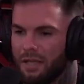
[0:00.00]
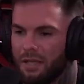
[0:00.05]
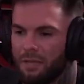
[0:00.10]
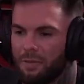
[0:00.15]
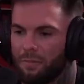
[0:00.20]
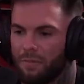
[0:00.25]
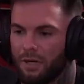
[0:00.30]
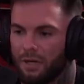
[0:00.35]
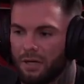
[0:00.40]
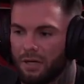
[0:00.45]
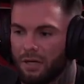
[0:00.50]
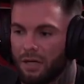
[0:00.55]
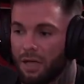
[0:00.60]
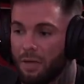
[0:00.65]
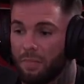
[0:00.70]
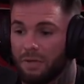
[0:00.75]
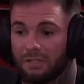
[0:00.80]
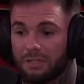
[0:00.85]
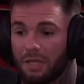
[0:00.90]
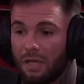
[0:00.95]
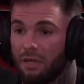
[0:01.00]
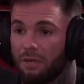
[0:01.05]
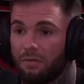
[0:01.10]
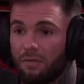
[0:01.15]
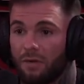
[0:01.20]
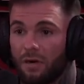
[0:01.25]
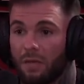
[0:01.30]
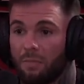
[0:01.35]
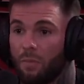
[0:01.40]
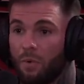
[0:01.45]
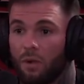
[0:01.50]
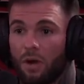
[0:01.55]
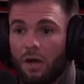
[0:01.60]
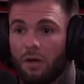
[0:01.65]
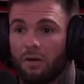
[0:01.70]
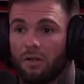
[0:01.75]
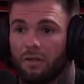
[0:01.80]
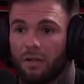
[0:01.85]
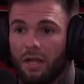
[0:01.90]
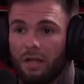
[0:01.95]
But uh, I'm excited for it. I'm more
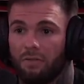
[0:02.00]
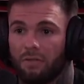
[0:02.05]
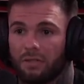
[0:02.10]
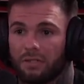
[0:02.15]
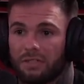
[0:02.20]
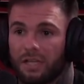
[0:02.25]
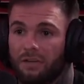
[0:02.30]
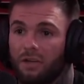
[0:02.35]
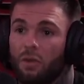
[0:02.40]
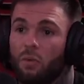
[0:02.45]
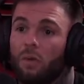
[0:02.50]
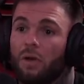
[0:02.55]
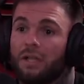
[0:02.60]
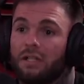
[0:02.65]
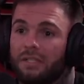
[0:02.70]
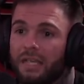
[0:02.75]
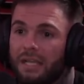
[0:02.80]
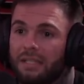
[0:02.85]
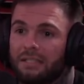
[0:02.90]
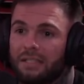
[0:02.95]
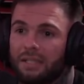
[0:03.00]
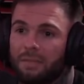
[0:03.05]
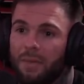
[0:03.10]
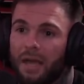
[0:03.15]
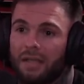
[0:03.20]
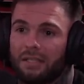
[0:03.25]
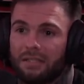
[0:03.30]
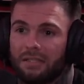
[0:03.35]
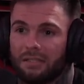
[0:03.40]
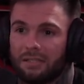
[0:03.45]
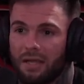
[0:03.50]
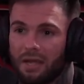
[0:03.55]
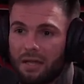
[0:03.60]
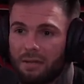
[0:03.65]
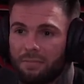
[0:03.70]
hungry than ever because I know what it takes to get back to the top.